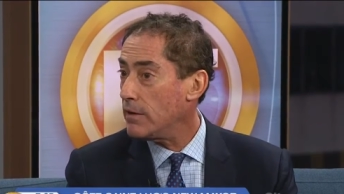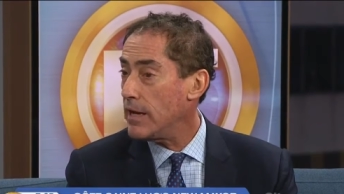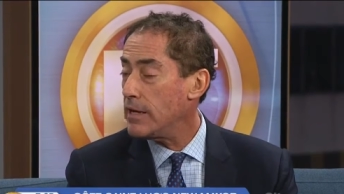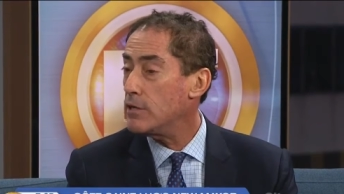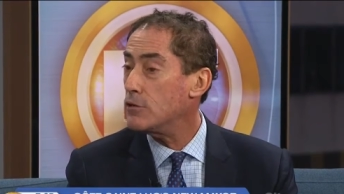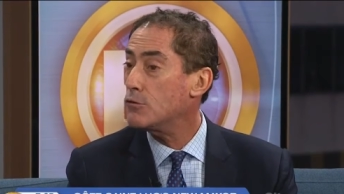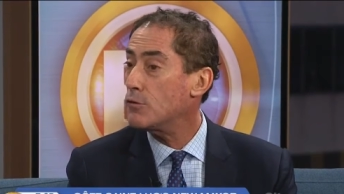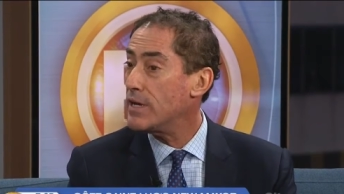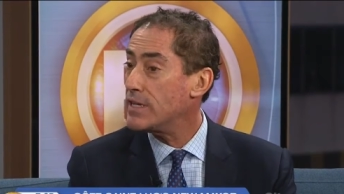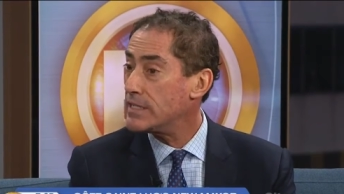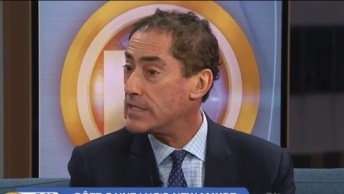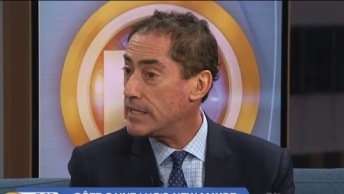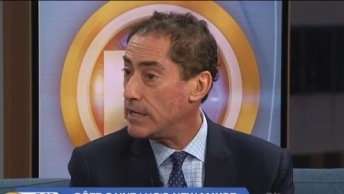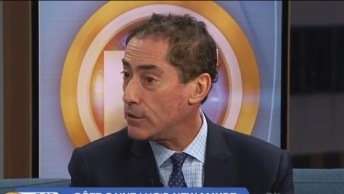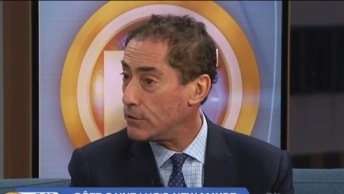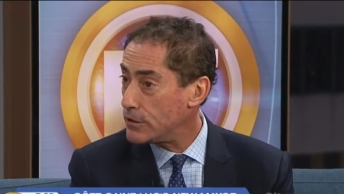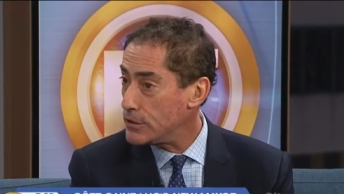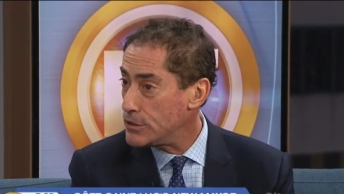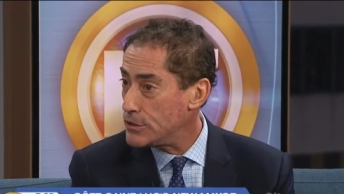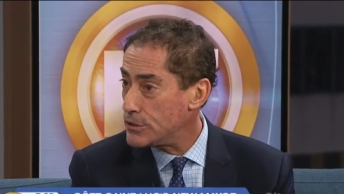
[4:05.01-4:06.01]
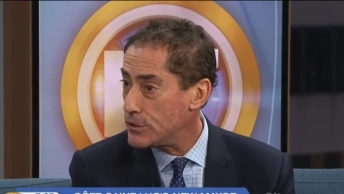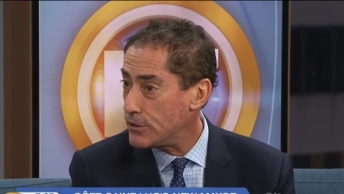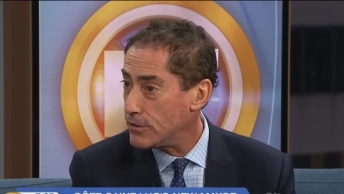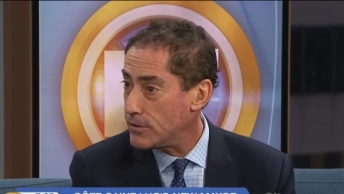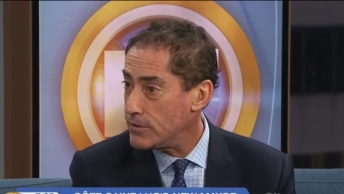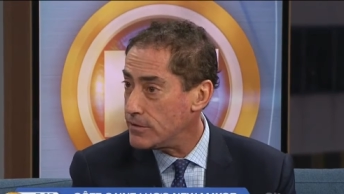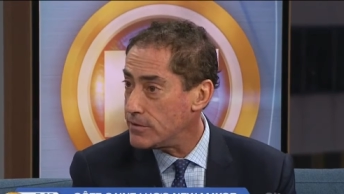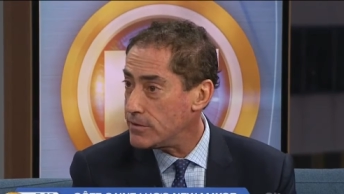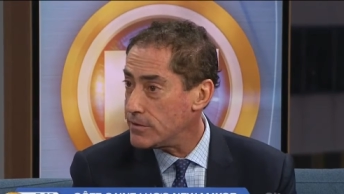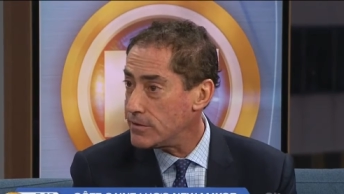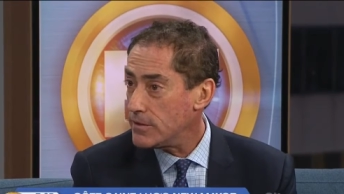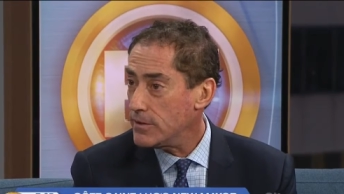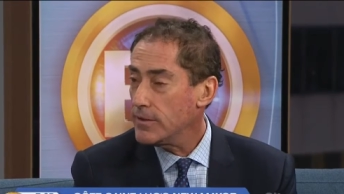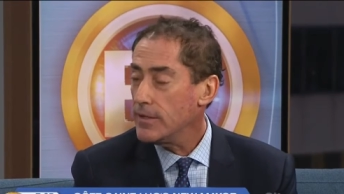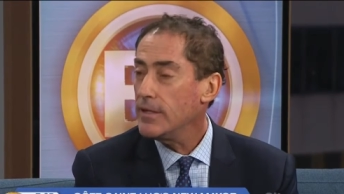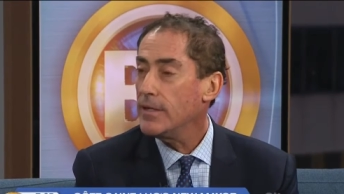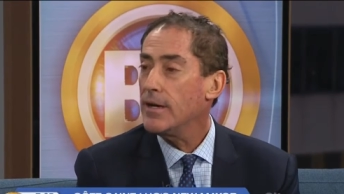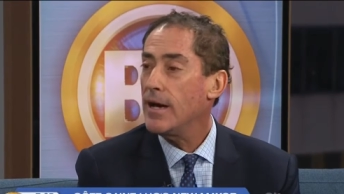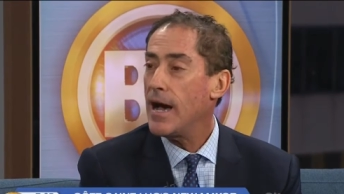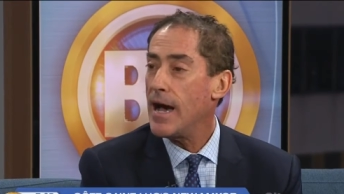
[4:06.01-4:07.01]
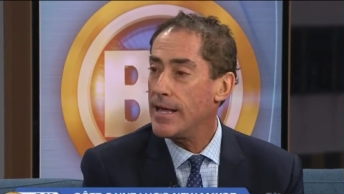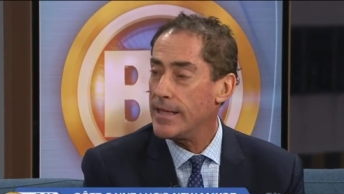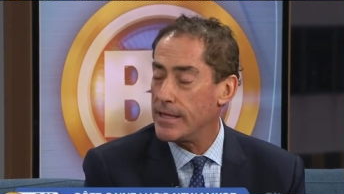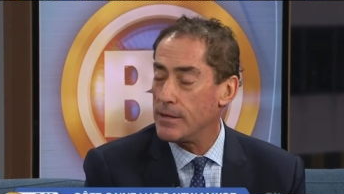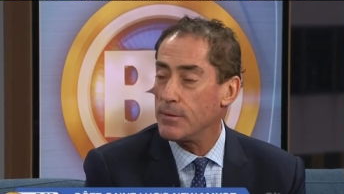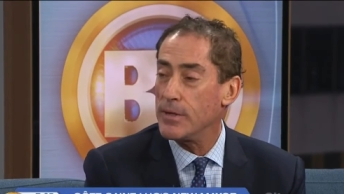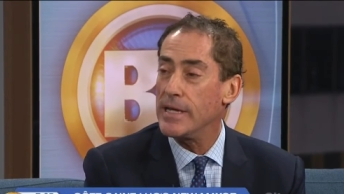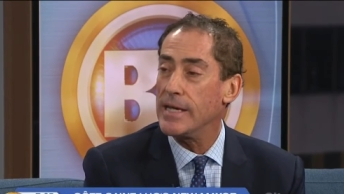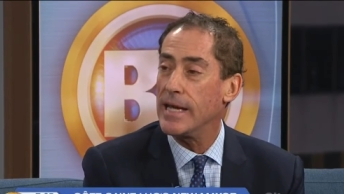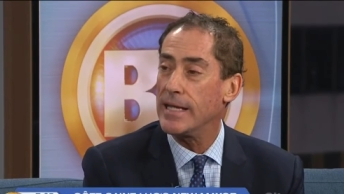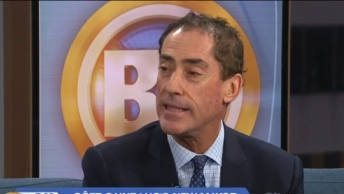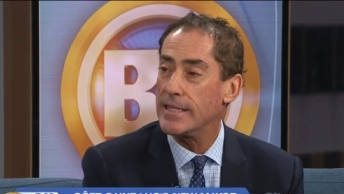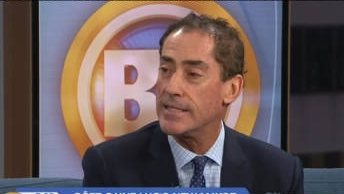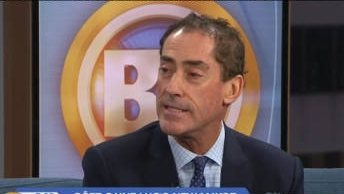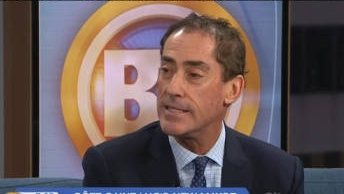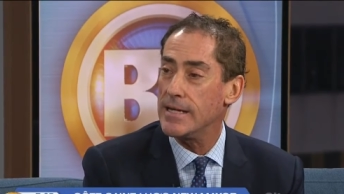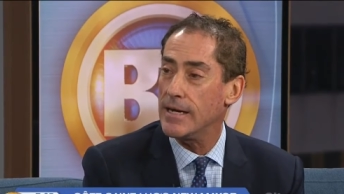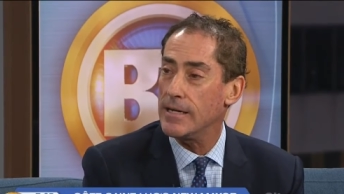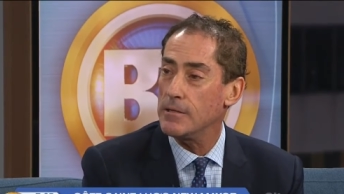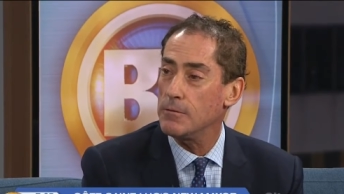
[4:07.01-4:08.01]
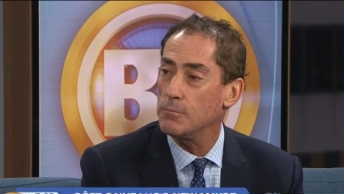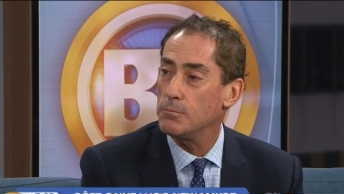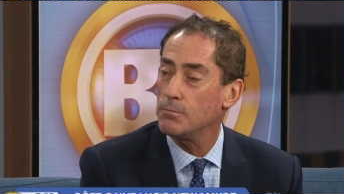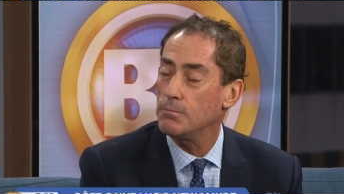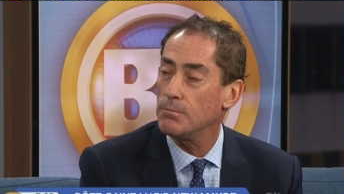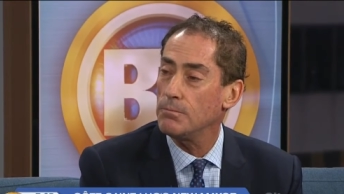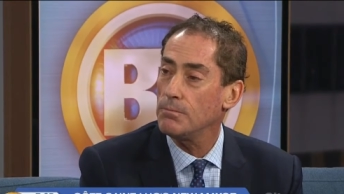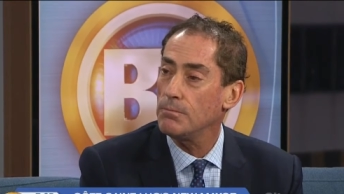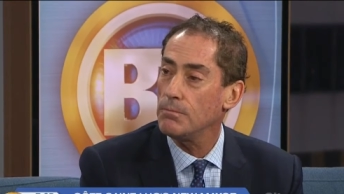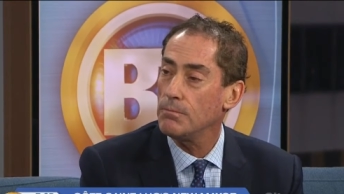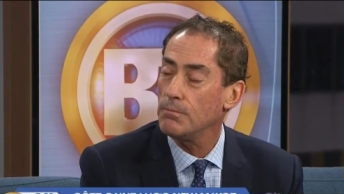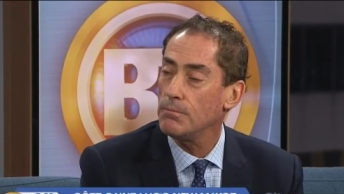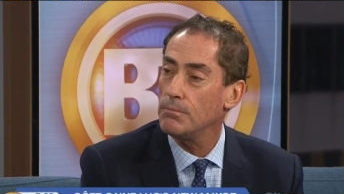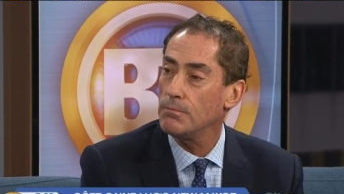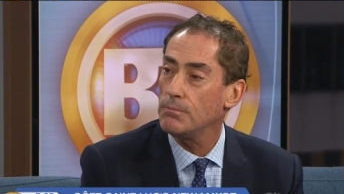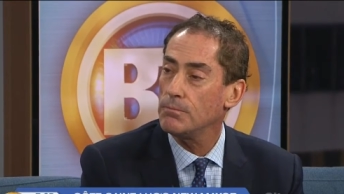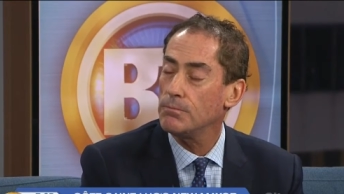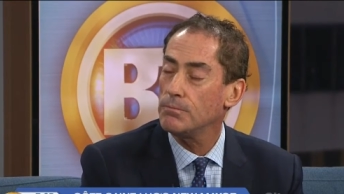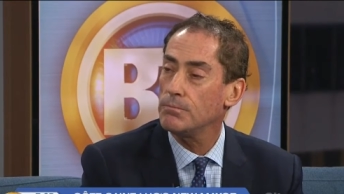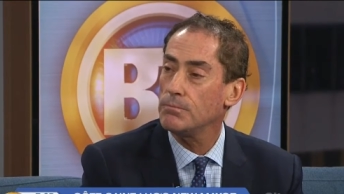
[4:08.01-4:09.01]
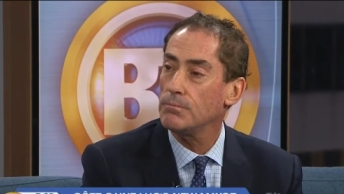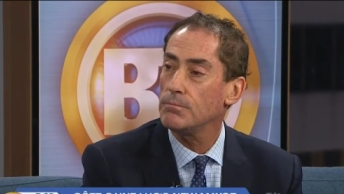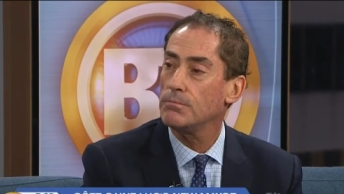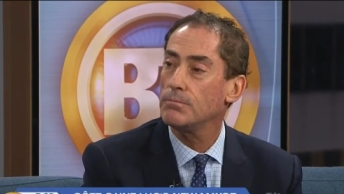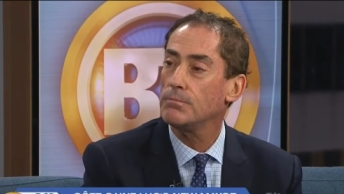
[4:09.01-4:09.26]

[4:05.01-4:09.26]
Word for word: and address their concerns, I think we can get this done. A lot of folks in N D G would